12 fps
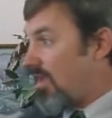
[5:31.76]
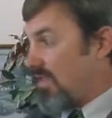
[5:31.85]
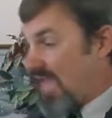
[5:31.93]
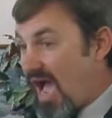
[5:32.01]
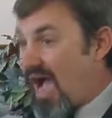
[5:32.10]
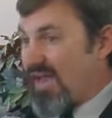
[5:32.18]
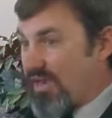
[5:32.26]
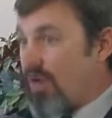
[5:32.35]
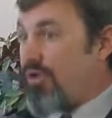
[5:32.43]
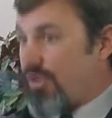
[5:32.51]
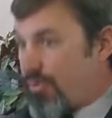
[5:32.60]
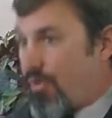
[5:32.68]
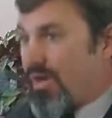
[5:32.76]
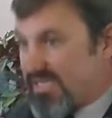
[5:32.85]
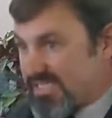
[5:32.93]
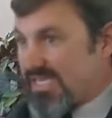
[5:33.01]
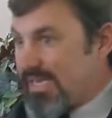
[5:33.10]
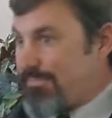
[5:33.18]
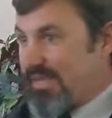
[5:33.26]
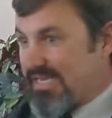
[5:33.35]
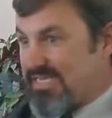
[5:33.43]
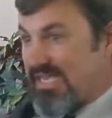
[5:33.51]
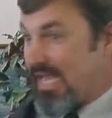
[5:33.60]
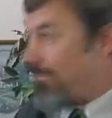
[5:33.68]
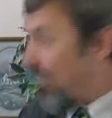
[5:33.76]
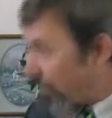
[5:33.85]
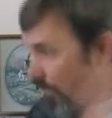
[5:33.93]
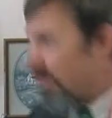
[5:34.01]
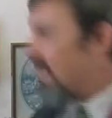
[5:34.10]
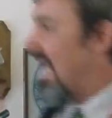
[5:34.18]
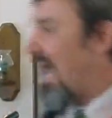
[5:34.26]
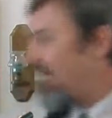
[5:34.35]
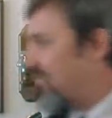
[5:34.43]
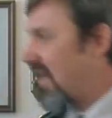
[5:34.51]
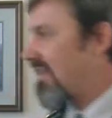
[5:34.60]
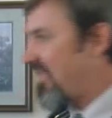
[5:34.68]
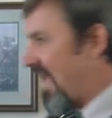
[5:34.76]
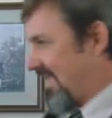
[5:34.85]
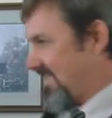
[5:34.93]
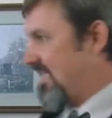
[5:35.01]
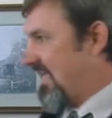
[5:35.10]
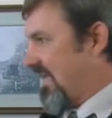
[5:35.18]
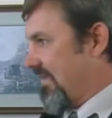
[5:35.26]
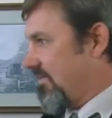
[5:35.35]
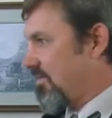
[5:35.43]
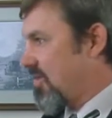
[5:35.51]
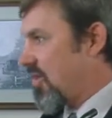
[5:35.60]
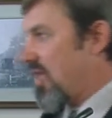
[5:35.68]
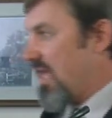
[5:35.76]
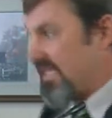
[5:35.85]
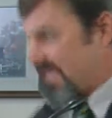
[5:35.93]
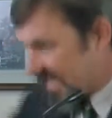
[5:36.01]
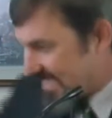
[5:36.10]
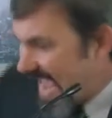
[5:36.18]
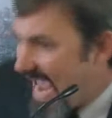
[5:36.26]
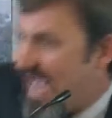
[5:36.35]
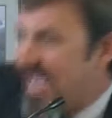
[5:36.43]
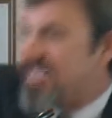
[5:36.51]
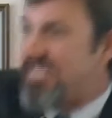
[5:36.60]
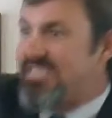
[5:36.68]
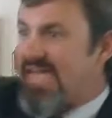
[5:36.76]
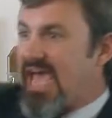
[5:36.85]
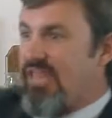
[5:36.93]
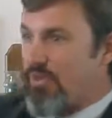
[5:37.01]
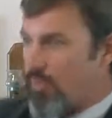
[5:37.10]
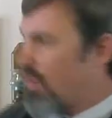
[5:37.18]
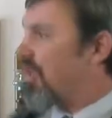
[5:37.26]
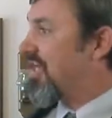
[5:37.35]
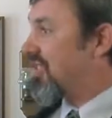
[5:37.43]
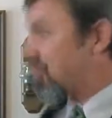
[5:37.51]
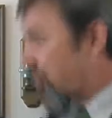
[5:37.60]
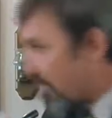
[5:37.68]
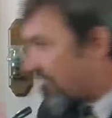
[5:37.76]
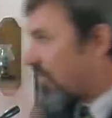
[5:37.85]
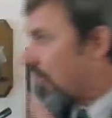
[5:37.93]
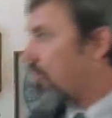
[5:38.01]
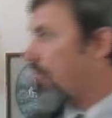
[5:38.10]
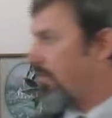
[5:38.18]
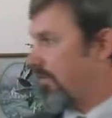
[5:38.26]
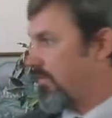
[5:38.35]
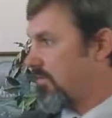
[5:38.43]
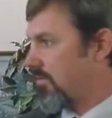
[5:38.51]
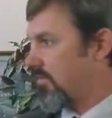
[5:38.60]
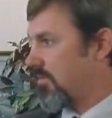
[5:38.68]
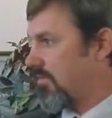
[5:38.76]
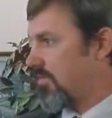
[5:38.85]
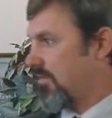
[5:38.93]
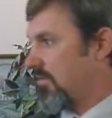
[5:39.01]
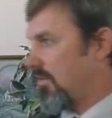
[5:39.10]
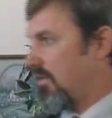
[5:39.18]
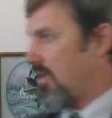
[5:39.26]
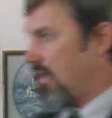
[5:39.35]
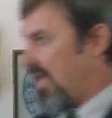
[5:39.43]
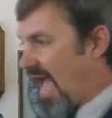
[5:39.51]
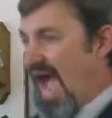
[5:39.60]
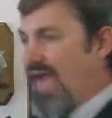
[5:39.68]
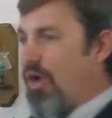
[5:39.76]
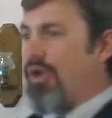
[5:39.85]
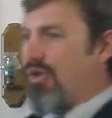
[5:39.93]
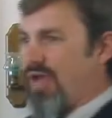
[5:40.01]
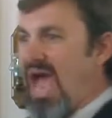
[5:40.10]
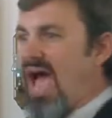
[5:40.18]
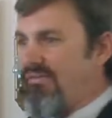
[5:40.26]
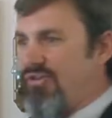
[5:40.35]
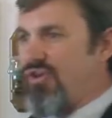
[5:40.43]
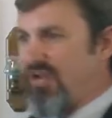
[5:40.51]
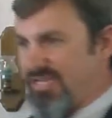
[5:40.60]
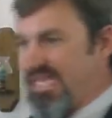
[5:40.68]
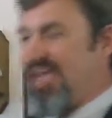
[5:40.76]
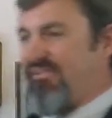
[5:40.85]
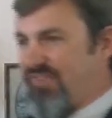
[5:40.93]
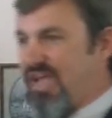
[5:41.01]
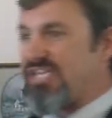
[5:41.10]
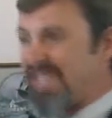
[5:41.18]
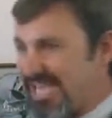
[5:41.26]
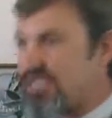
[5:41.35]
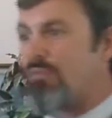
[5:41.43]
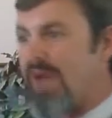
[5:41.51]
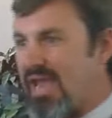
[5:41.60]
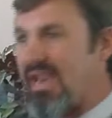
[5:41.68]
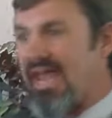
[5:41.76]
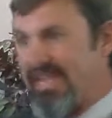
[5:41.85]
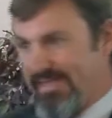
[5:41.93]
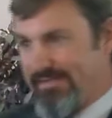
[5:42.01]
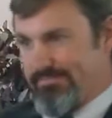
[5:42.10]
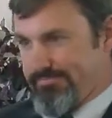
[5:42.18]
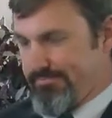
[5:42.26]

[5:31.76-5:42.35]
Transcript: Yeah, I know you want to sleep in today, but we're going to have none of that today. Today is the day that we're going to serve the Lord. Yeah, I know you're not having a good day, flesh. That's the way I like it.